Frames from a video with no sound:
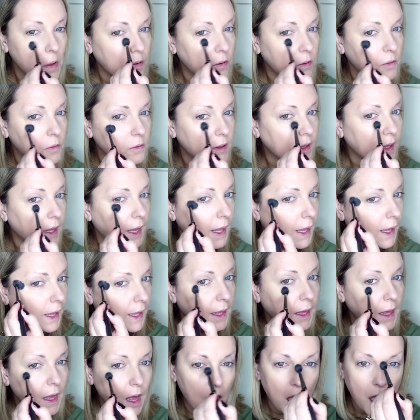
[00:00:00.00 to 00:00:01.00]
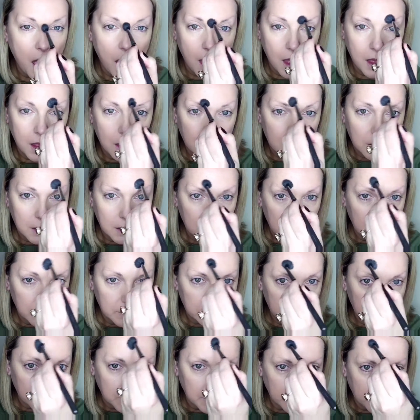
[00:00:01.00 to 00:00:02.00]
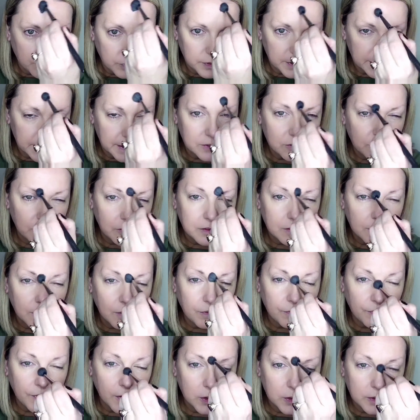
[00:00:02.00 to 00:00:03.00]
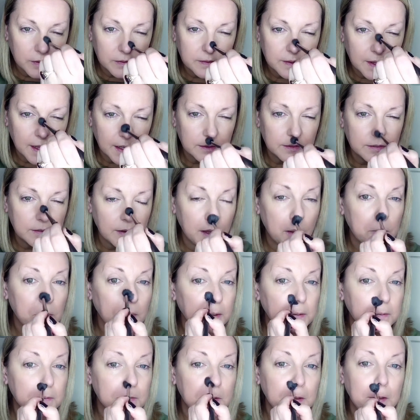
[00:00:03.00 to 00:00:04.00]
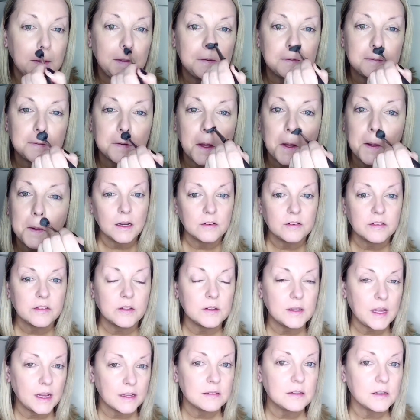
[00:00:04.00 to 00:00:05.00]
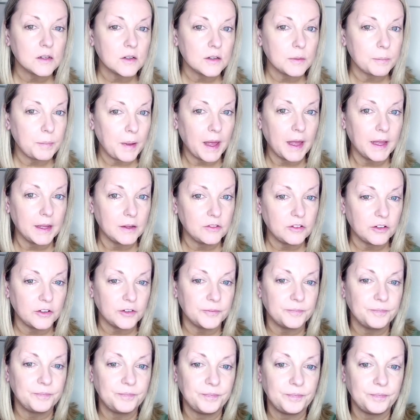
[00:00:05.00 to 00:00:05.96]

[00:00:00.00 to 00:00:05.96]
Okay, so I've really just focused that down my T-zone. So next I'm going to powder.